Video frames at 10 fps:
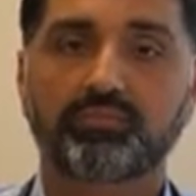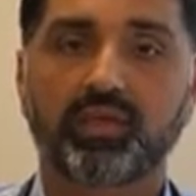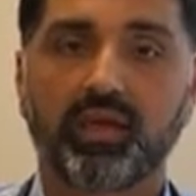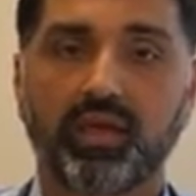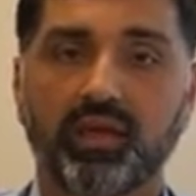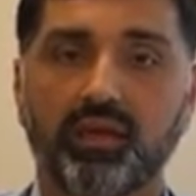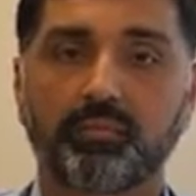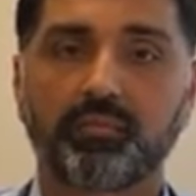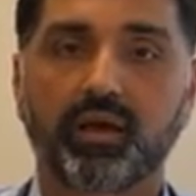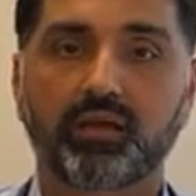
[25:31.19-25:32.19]
and
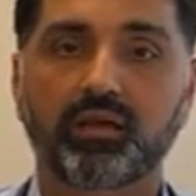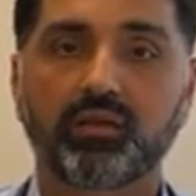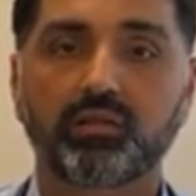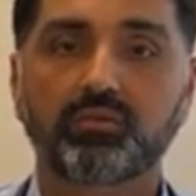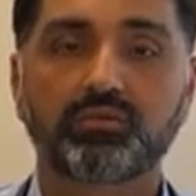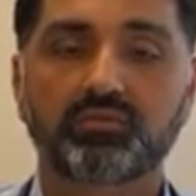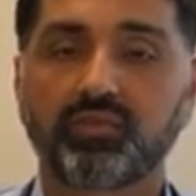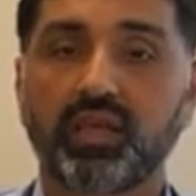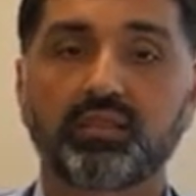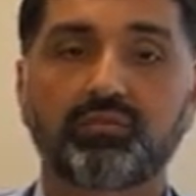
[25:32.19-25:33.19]
I'm not going to lose
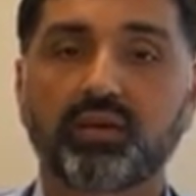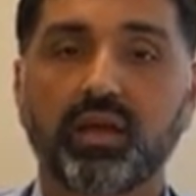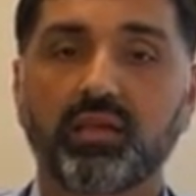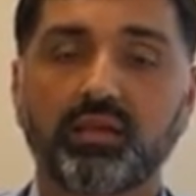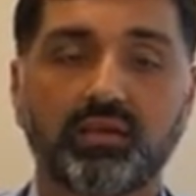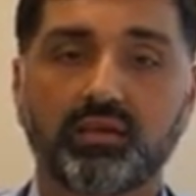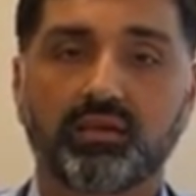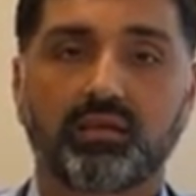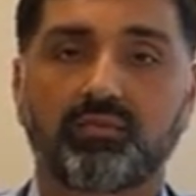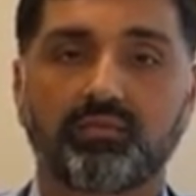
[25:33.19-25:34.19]
faith
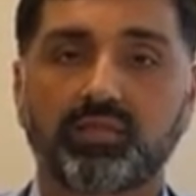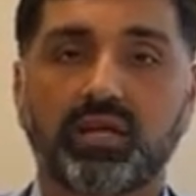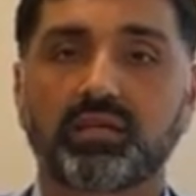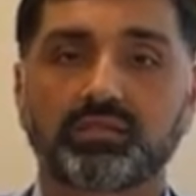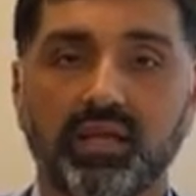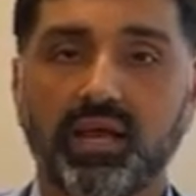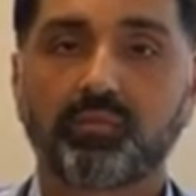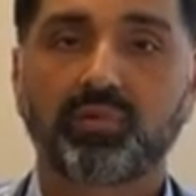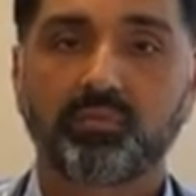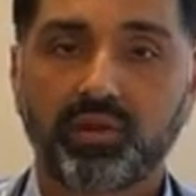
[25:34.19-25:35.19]
if that doesn't
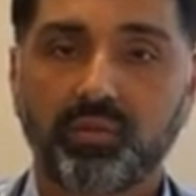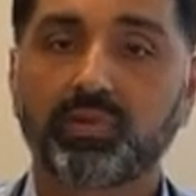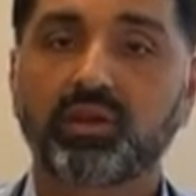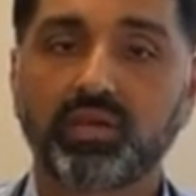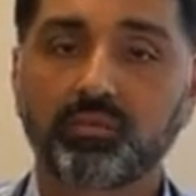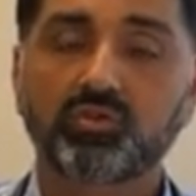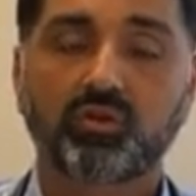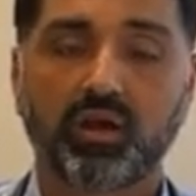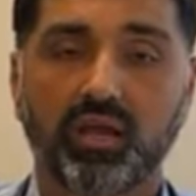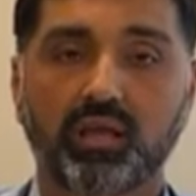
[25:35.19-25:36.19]
happen, but I'm going to keep
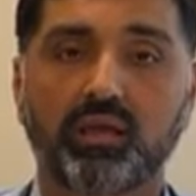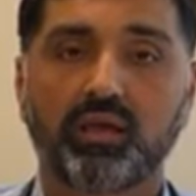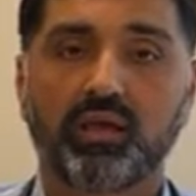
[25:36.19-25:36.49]
trying.